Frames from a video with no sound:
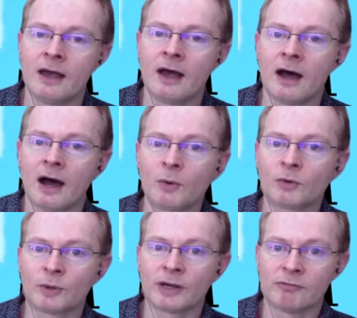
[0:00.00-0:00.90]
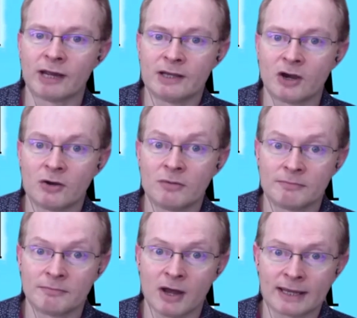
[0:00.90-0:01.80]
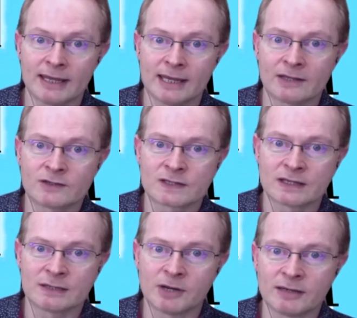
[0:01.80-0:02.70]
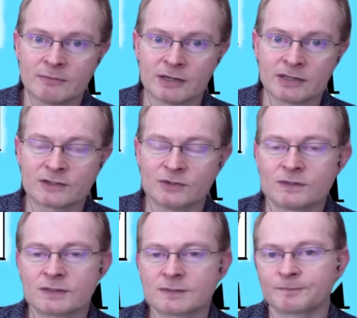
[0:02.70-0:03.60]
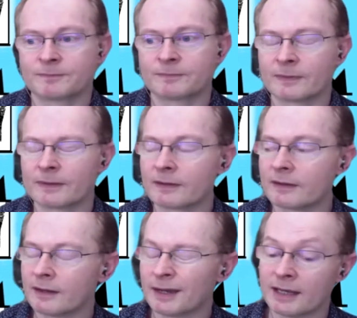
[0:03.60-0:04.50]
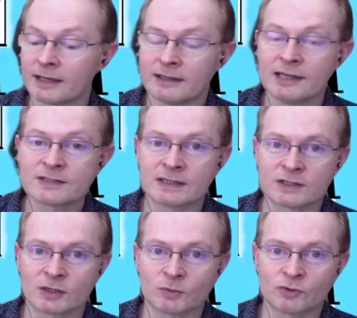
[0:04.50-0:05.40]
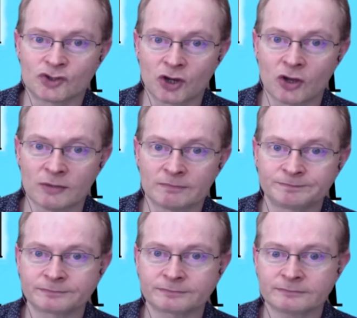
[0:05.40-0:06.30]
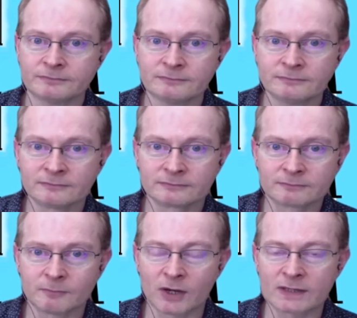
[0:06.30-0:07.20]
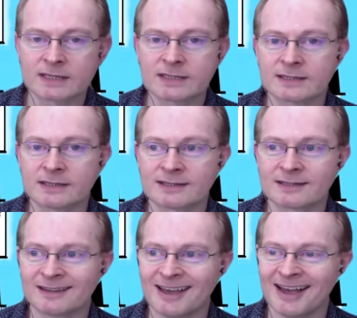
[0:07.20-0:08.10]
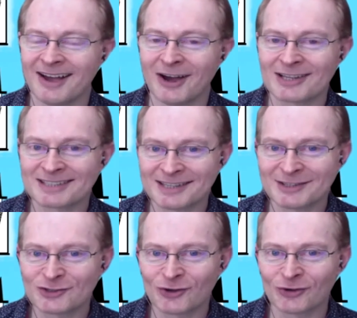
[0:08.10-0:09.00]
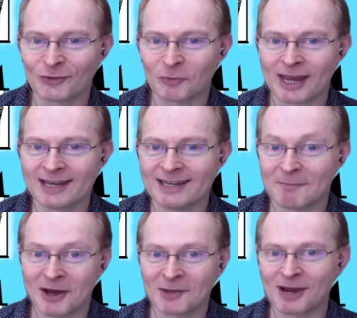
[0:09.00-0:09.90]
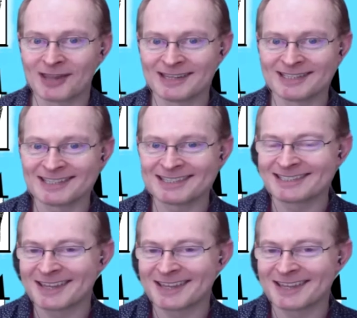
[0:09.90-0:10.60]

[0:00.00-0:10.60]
I was wearing a radio mic here, just under my suit, and listening to it was John, my assistant. I said to John on the way in, and by the way, this isn't